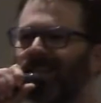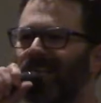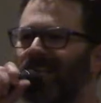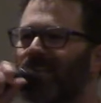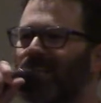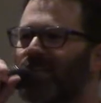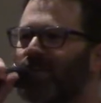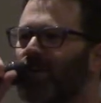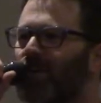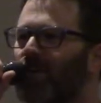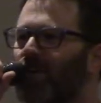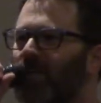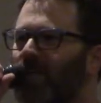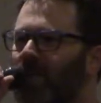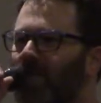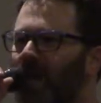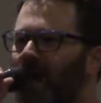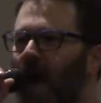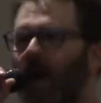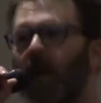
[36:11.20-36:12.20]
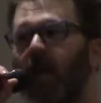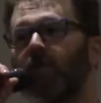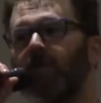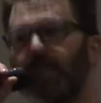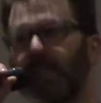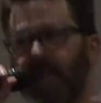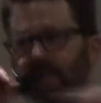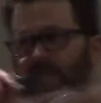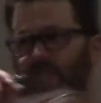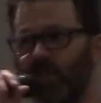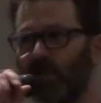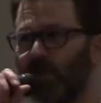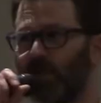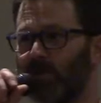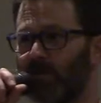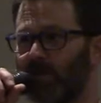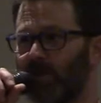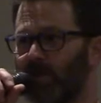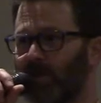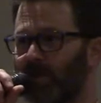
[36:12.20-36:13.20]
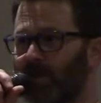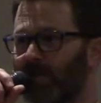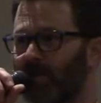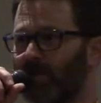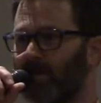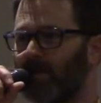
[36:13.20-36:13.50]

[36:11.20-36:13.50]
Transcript: dig dude. I don't dig dudes. But